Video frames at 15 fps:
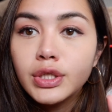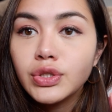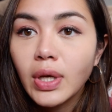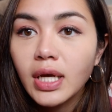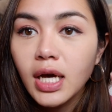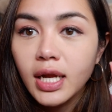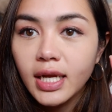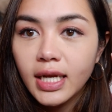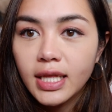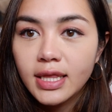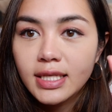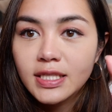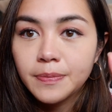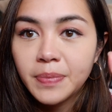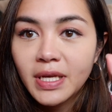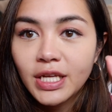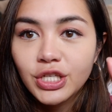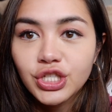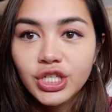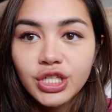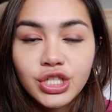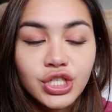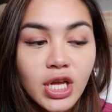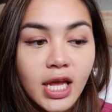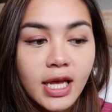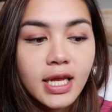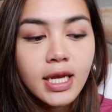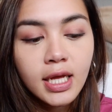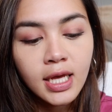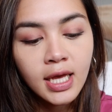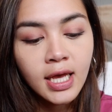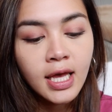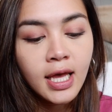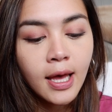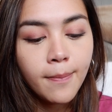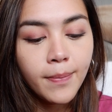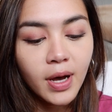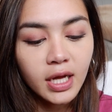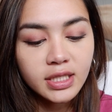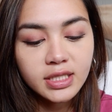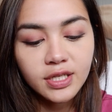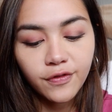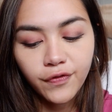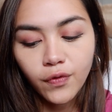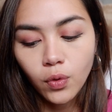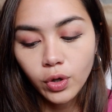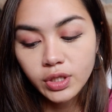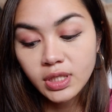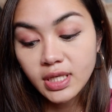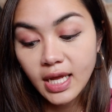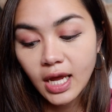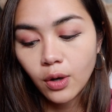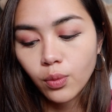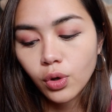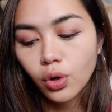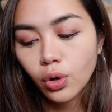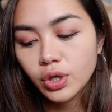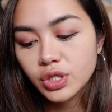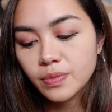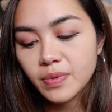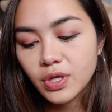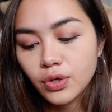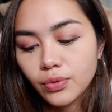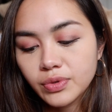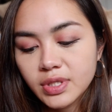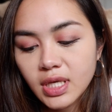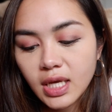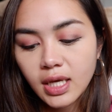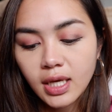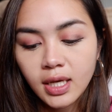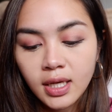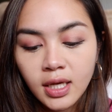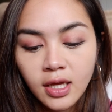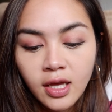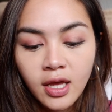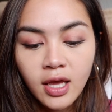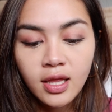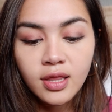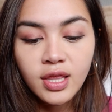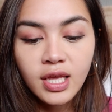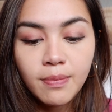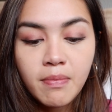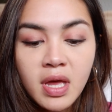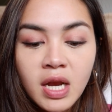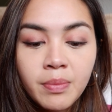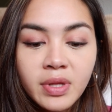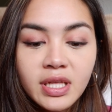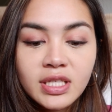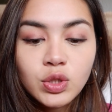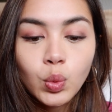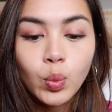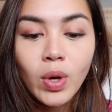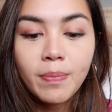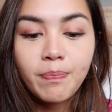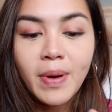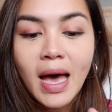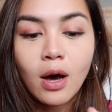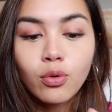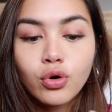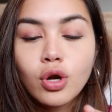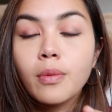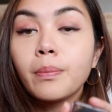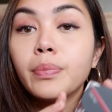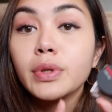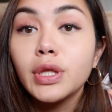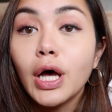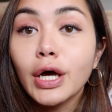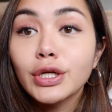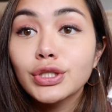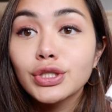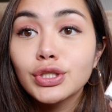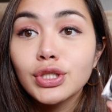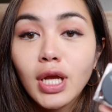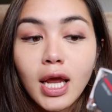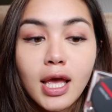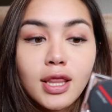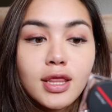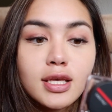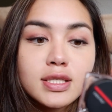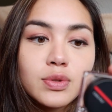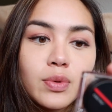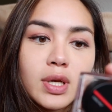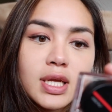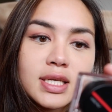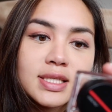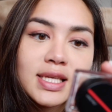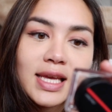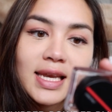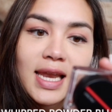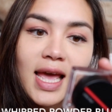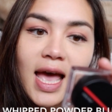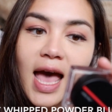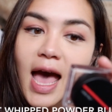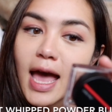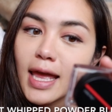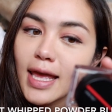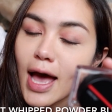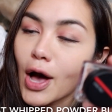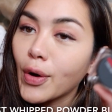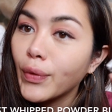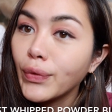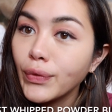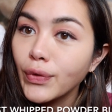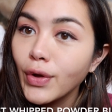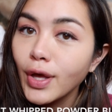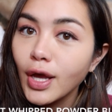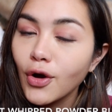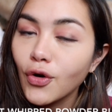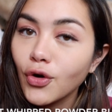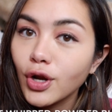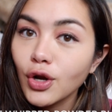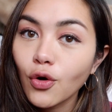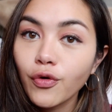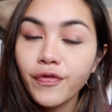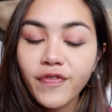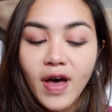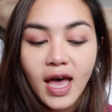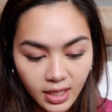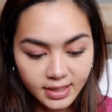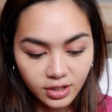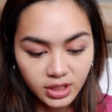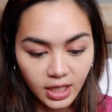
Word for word: So I got it in this peachy shade. But for today, we're going to be using the Minimalist Whip Powder Blush. And this one is in Ayao or in 05.